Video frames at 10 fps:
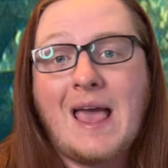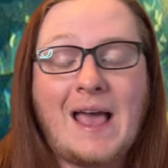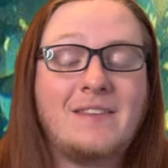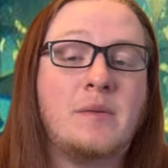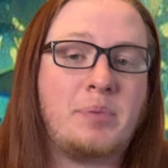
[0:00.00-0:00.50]

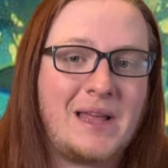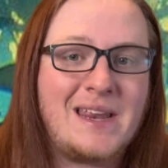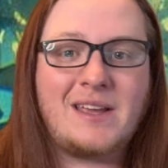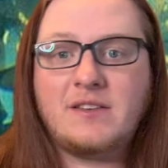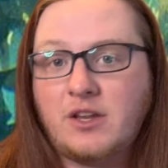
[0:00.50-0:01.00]
as the
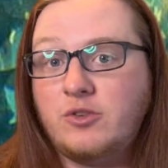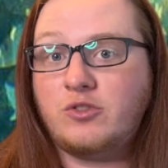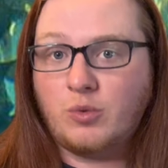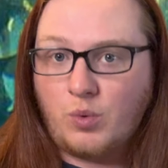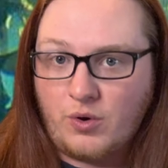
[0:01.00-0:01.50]
planet continues
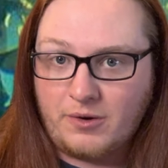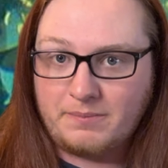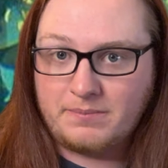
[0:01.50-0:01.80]
to warm.